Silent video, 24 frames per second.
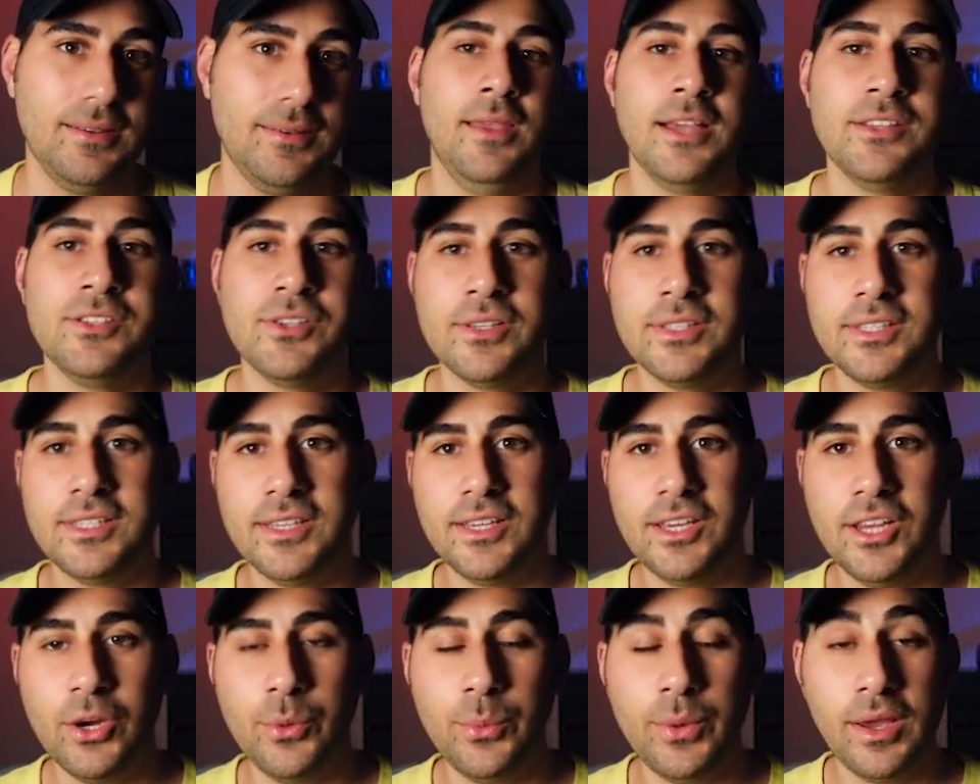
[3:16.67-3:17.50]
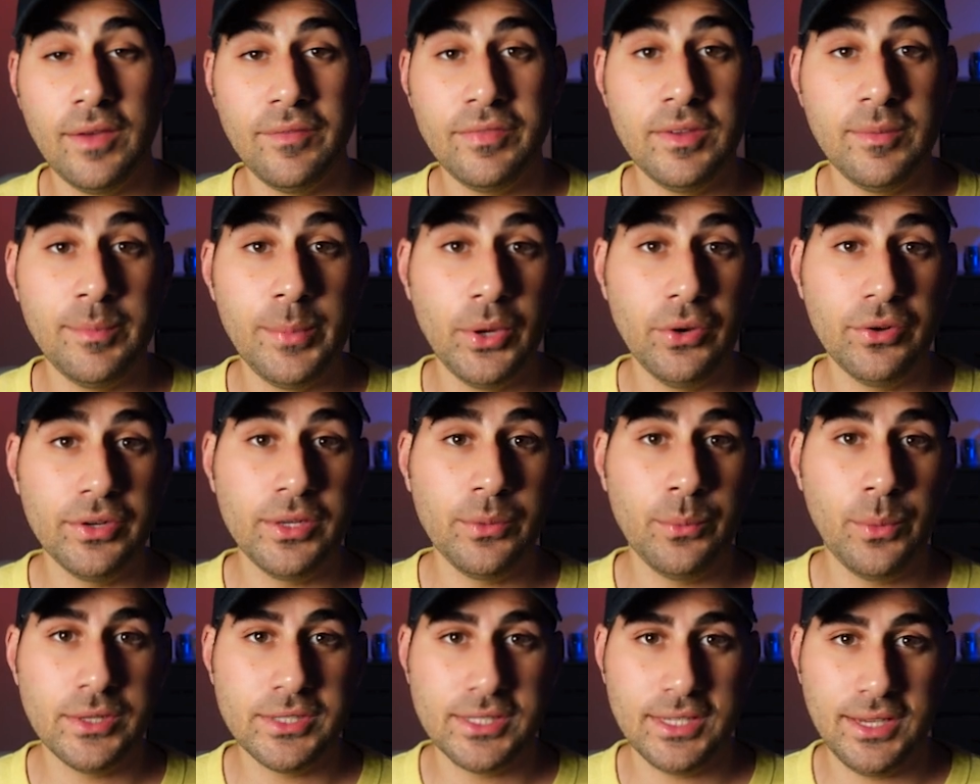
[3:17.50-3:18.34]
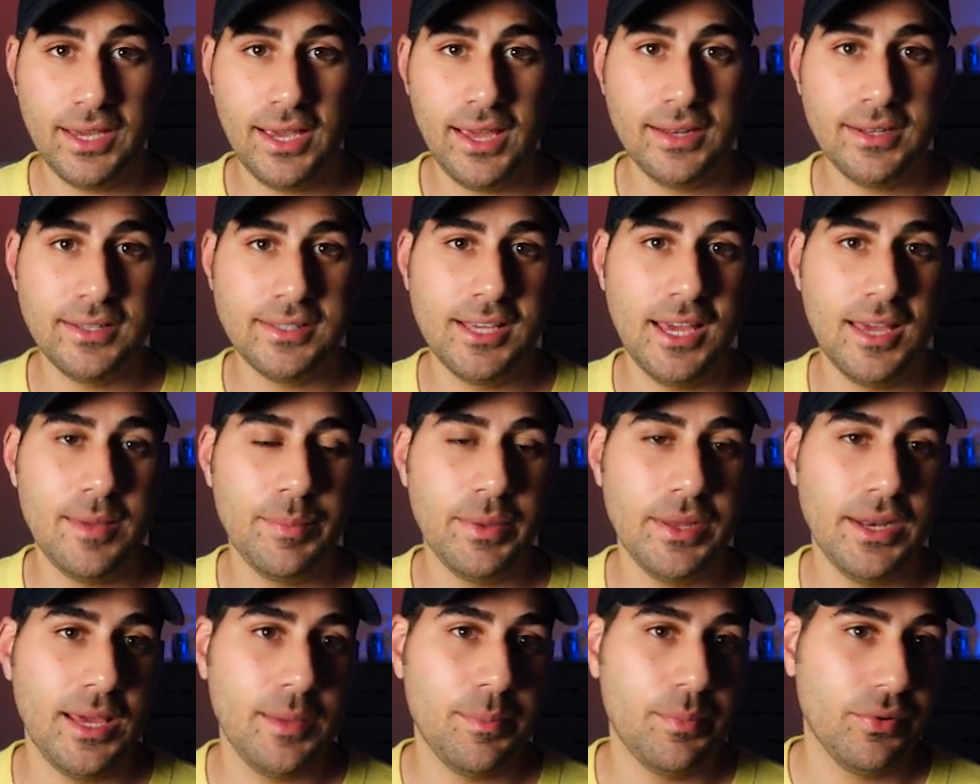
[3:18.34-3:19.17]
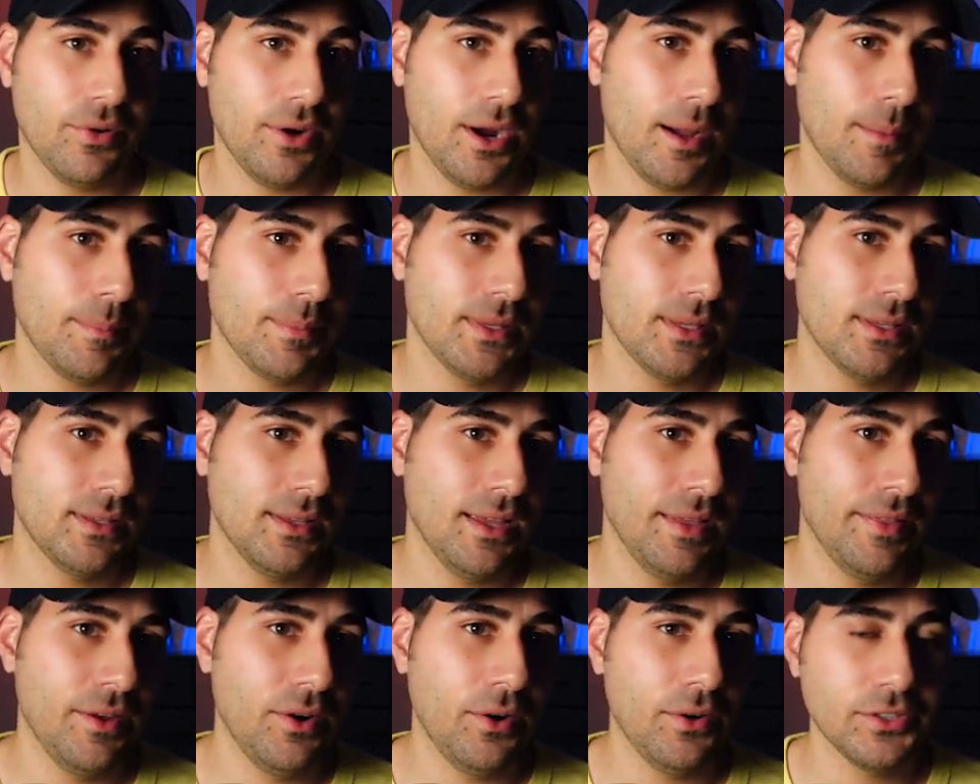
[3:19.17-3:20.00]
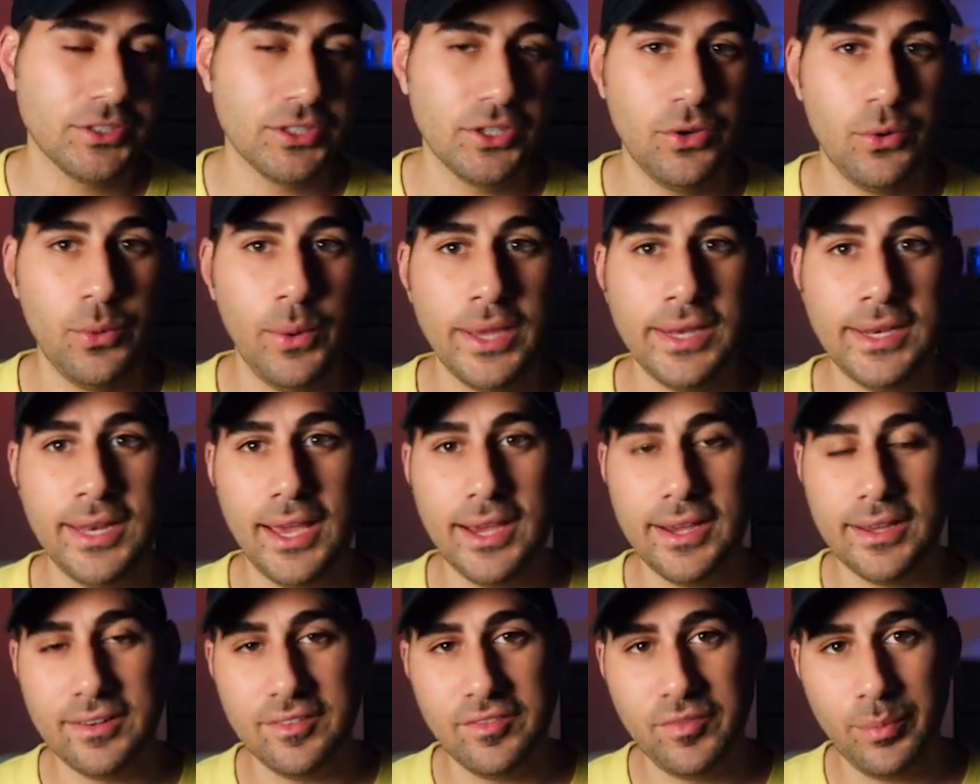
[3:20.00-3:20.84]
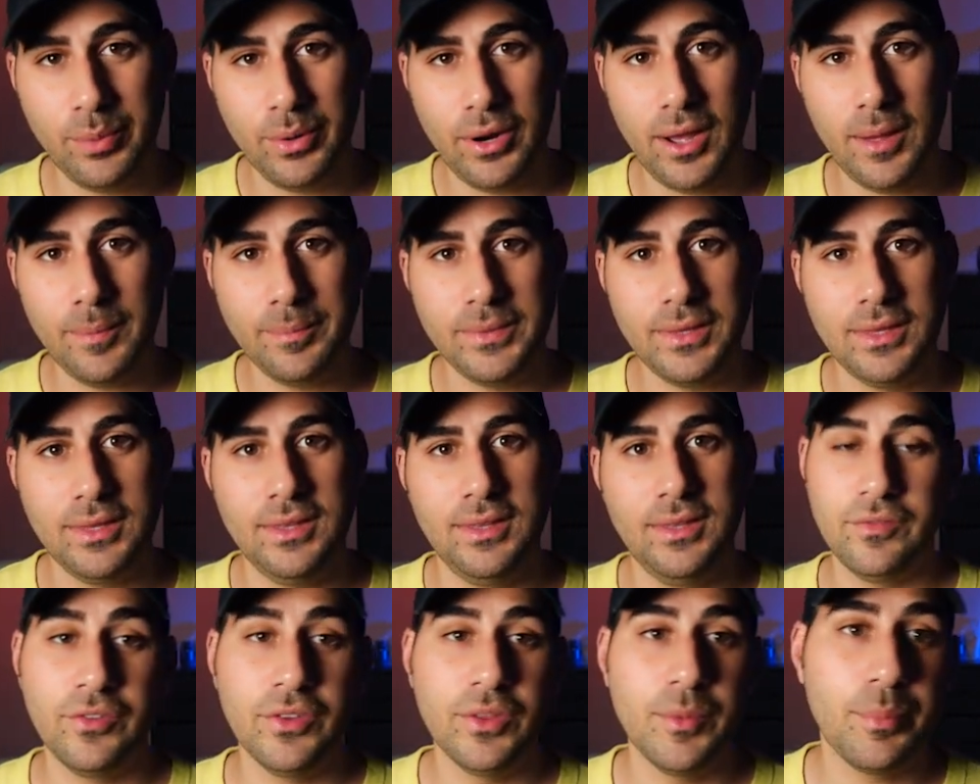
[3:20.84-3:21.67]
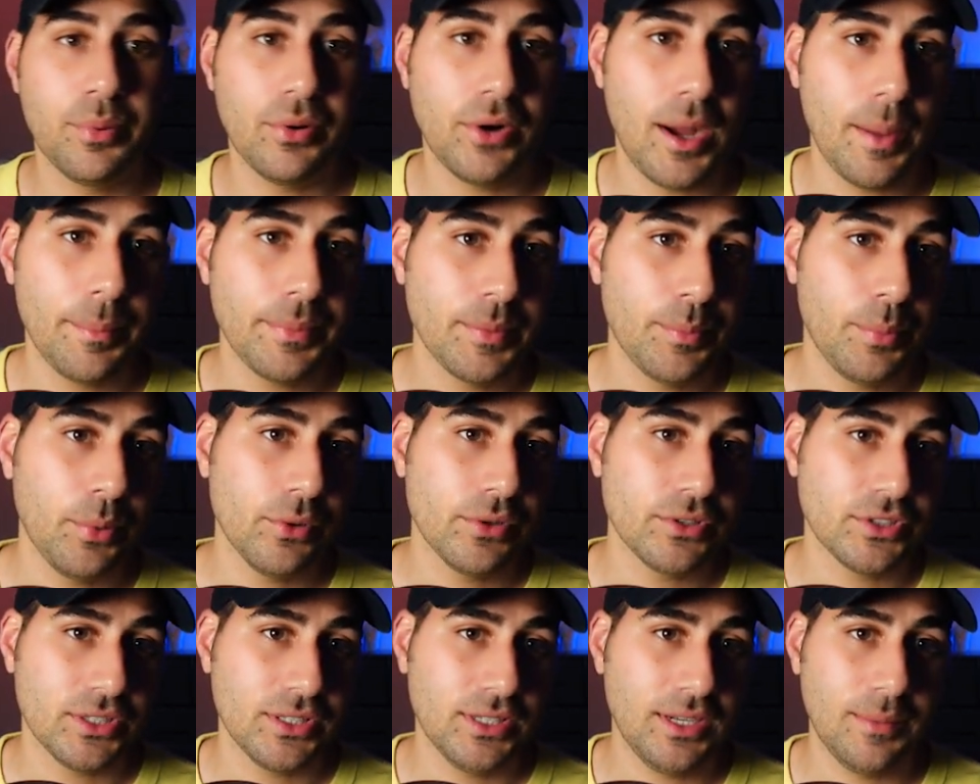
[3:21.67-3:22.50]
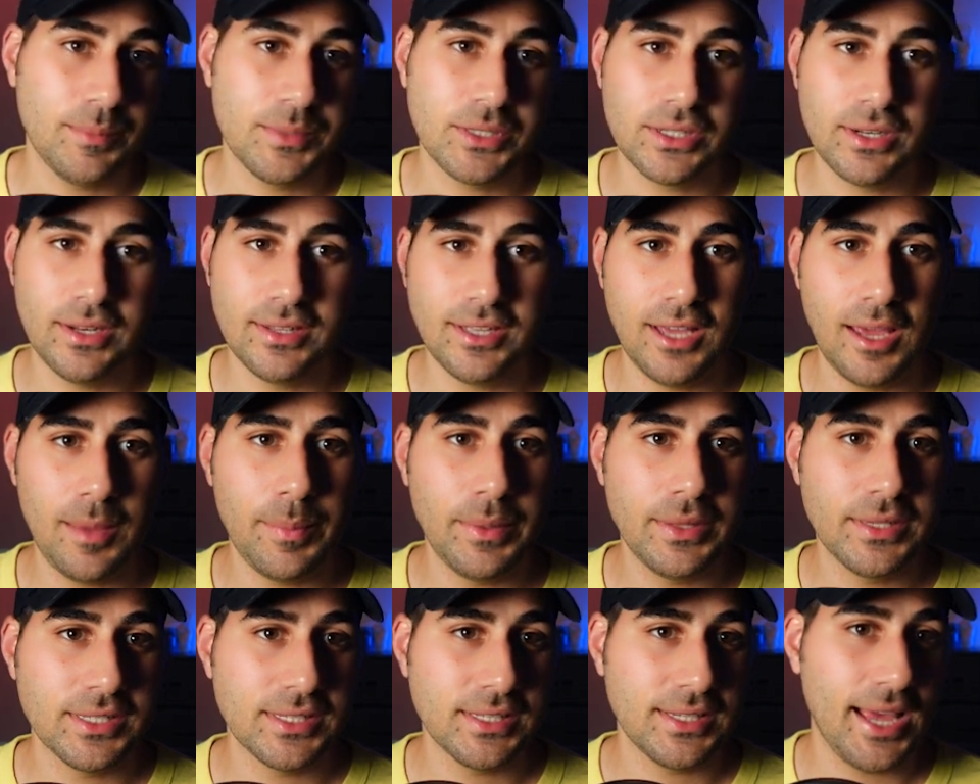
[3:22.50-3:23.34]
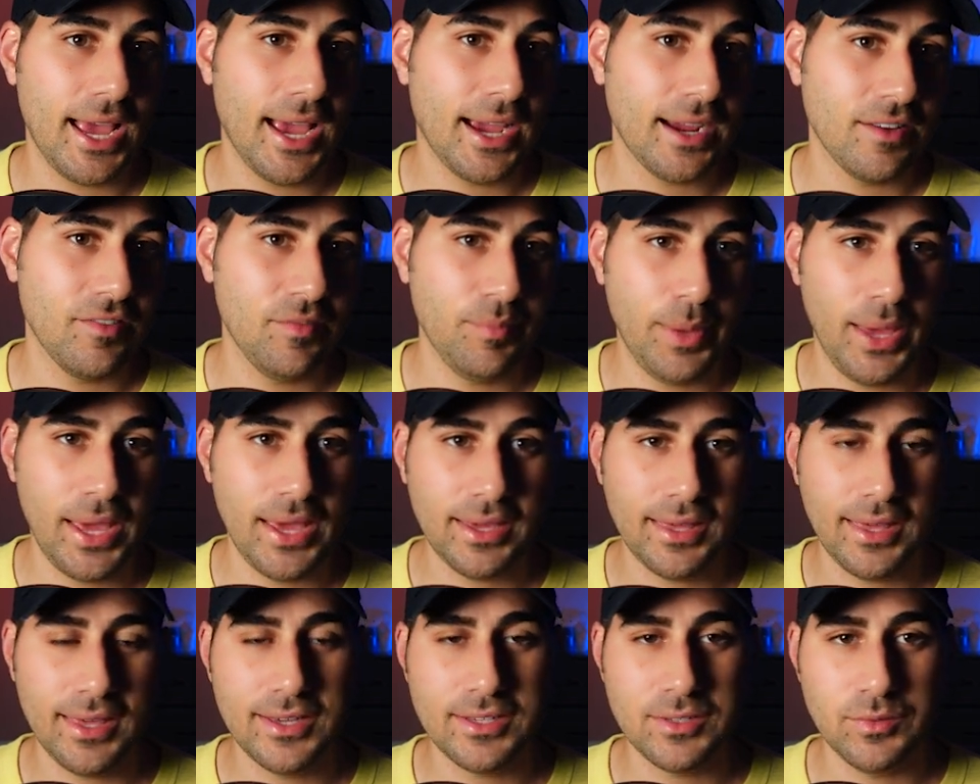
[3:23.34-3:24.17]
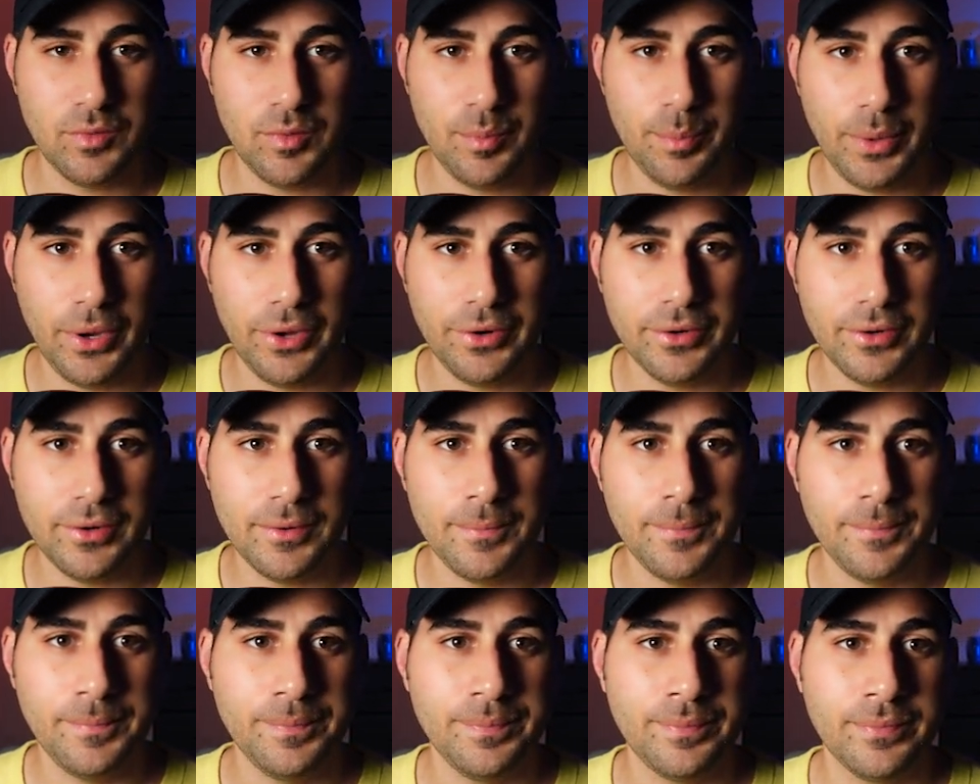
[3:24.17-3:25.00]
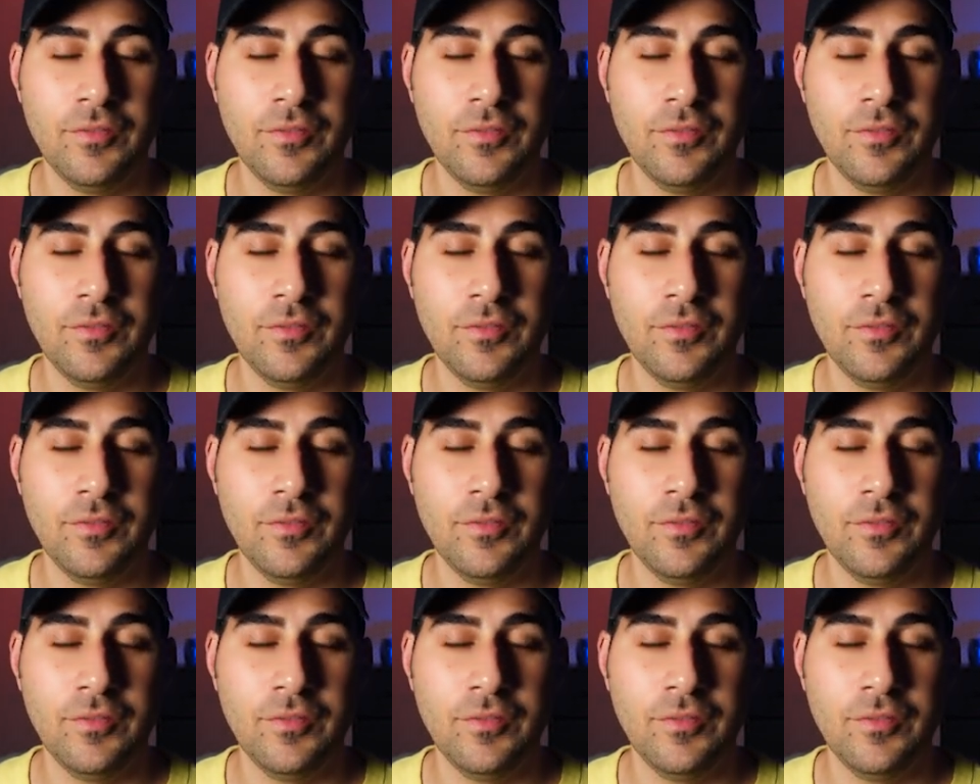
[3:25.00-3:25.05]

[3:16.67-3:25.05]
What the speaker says: As you can see here, we have the ability once again to type in a prompt and then also a negative prompt. For the prompt portion, I'm just going to type in stack of pancakes with butter.